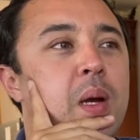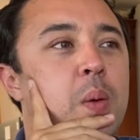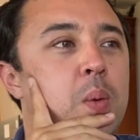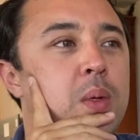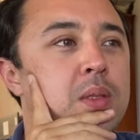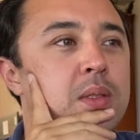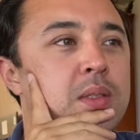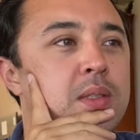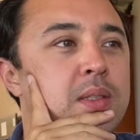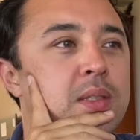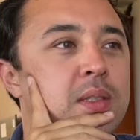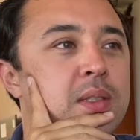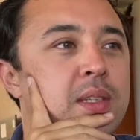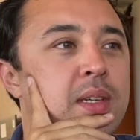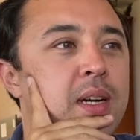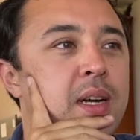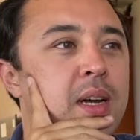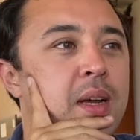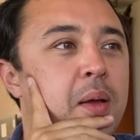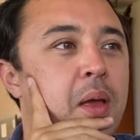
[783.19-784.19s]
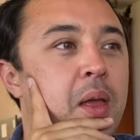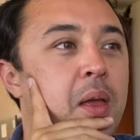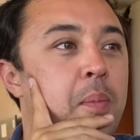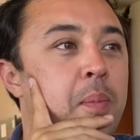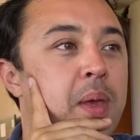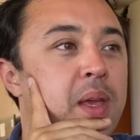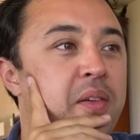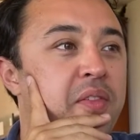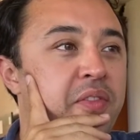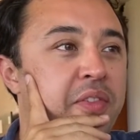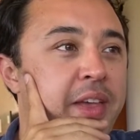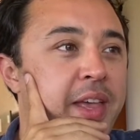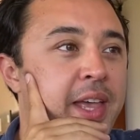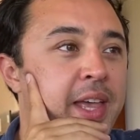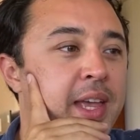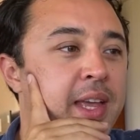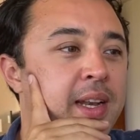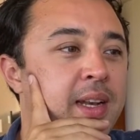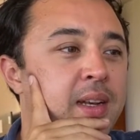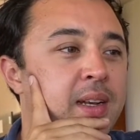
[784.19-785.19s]
was a big
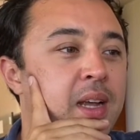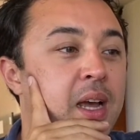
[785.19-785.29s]
fan.